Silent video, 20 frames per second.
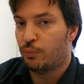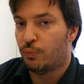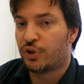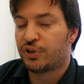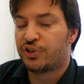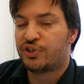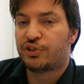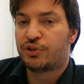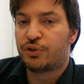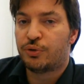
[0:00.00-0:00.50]

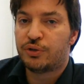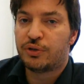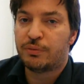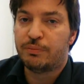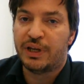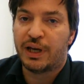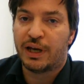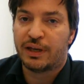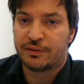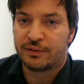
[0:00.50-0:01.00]
What is it going to
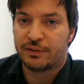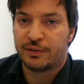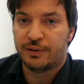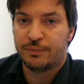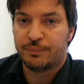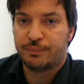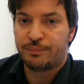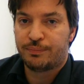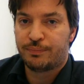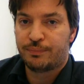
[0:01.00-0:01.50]
be, Anthony?
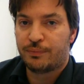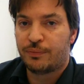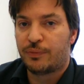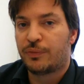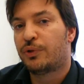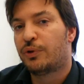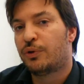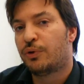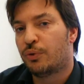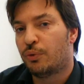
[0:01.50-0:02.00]

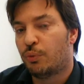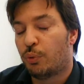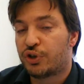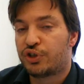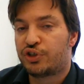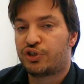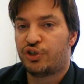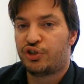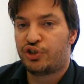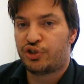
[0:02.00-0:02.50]

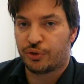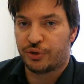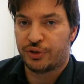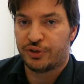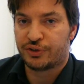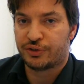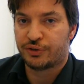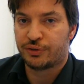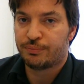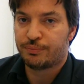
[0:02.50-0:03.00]
What's the
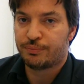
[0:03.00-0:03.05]
choice?